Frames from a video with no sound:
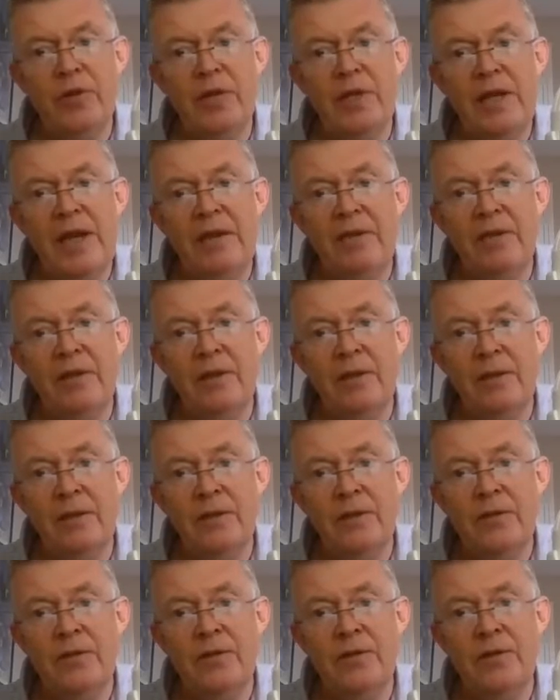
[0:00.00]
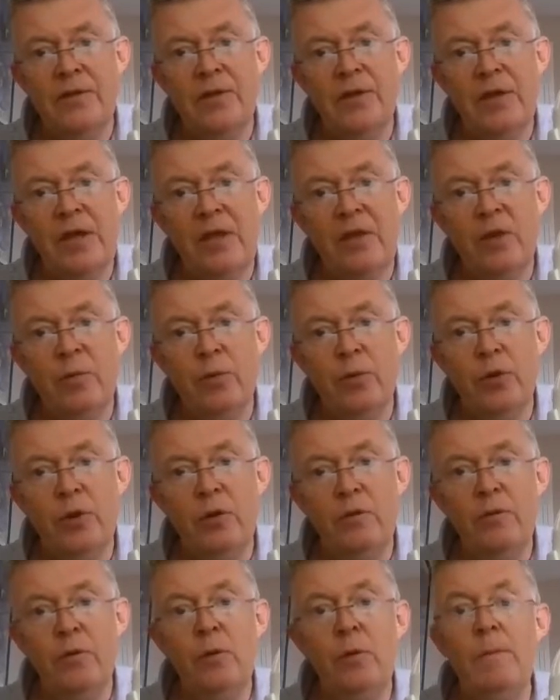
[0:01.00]
to get the
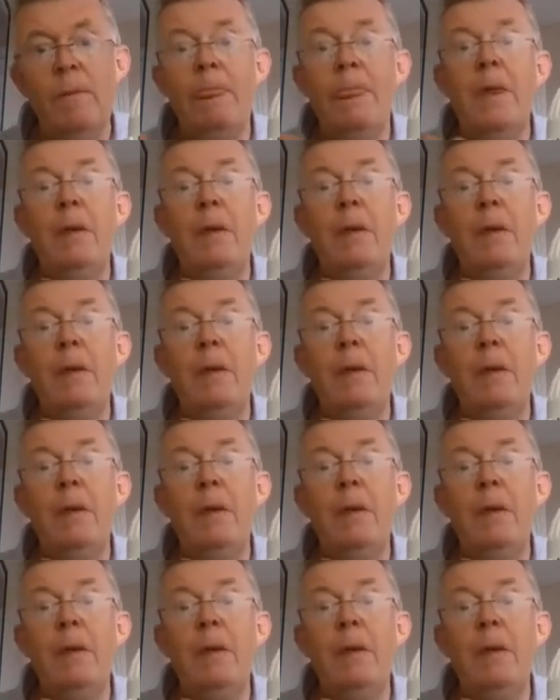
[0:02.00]
approval.